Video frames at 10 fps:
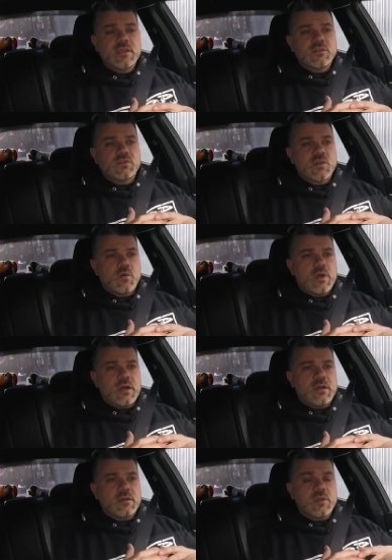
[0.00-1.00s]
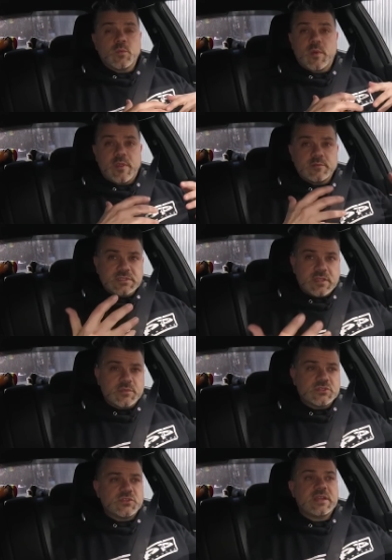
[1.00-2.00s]
So we were able to
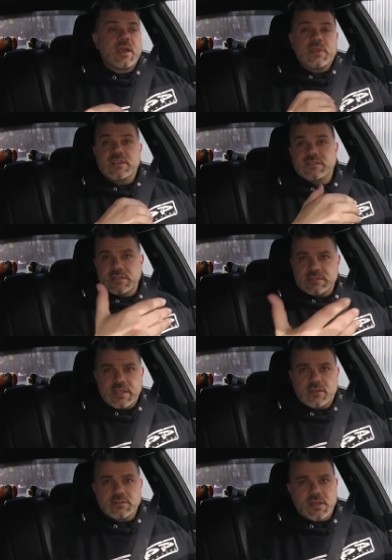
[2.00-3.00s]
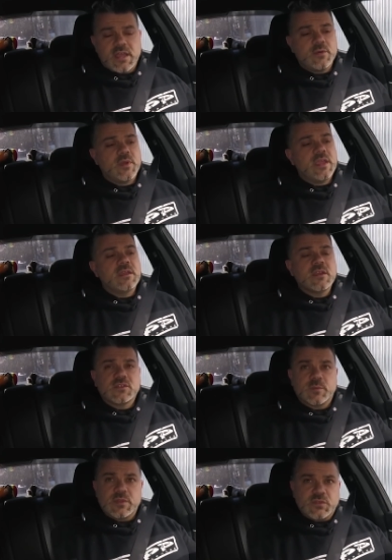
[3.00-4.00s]
demonstrate how easy it is to get onto the highway,
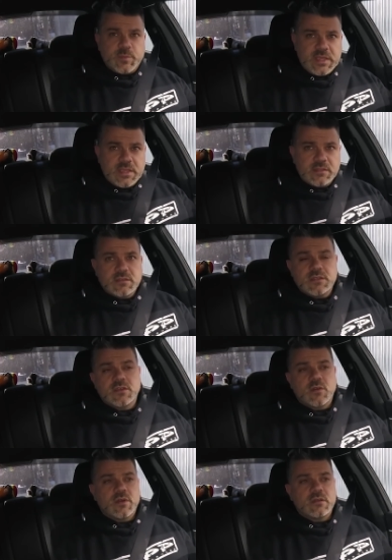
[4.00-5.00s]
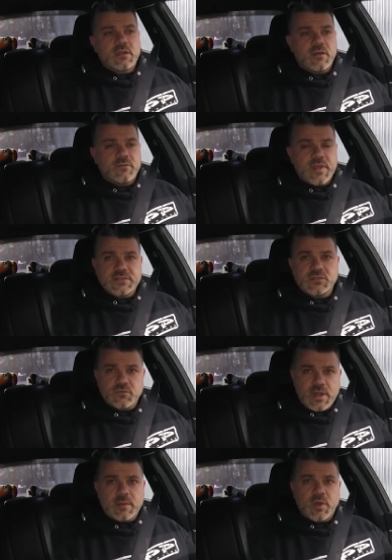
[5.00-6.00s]
some of the speed, how fast you
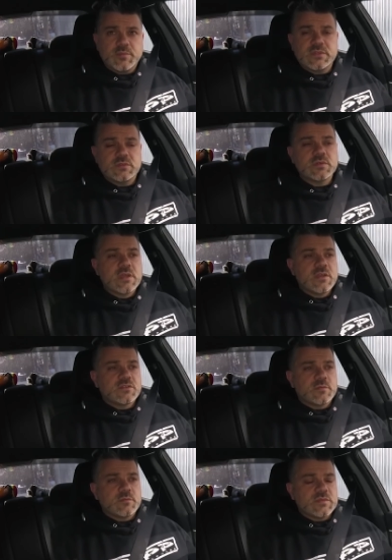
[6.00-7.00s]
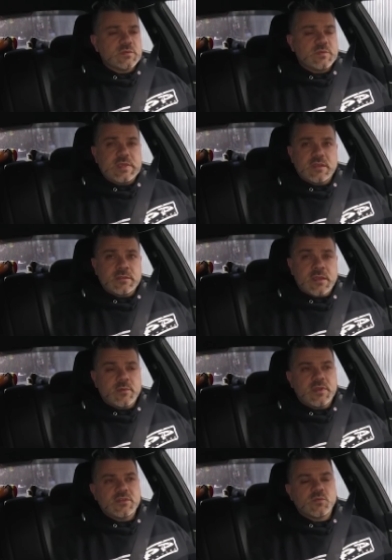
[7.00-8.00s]
ramp up to some speed on the
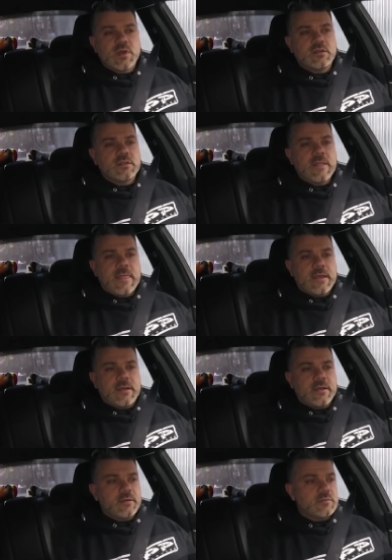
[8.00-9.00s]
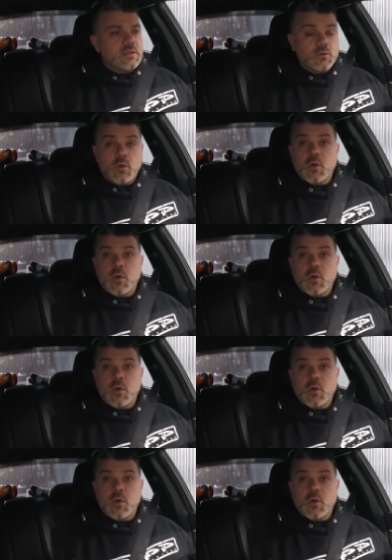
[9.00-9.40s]
highway as well. No